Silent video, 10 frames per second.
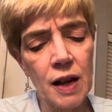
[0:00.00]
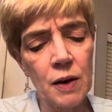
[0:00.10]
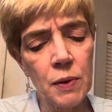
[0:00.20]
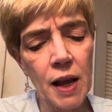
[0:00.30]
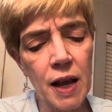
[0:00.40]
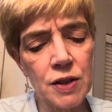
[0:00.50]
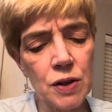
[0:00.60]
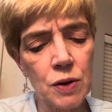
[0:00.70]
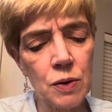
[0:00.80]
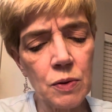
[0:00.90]
and we had
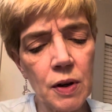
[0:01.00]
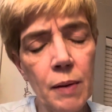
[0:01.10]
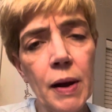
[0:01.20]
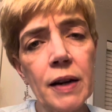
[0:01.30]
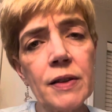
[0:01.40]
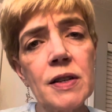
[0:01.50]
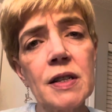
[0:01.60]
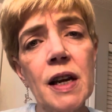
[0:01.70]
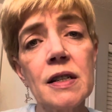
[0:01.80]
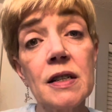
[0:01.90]
to come back to the
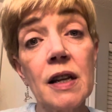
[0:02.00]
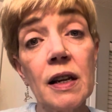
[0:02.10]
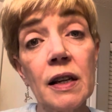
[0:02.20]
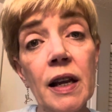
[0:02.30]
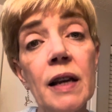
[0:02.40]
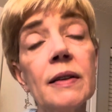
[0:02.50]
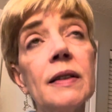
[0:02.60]
States suddenly.